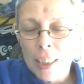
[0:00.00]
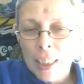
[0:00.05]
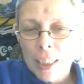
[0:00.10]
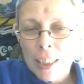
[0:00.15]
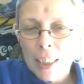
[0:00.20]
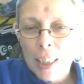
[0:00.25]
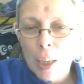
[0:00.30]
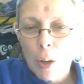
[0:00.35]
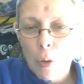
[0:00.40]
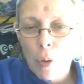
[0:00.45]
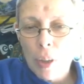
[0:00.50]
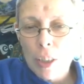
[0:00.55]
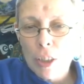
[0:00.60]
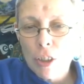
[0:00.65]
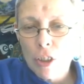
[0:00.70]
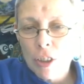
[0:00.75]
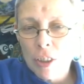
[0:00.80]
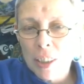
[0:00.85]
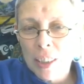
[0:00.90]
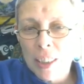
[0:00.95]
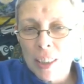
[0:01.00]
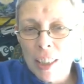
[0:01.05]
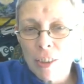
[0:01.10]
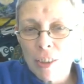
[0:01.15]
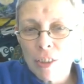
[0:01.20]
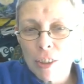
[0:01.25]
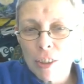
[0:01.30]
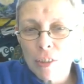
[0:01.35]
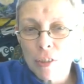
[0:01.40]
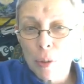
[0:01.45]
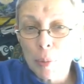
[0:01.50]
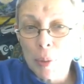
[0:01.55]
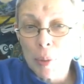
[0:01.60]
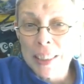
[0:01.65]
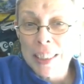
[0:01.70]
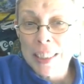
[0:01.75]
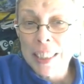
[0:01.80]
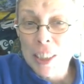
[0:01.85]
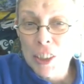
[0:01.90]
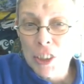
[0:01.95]
the questions and answers from the
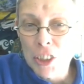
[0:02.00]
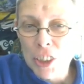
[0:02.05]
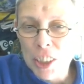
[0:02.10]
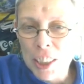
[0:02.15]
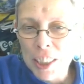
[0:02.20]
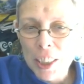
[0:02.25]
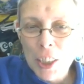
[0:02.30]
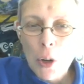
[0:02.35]
teacher.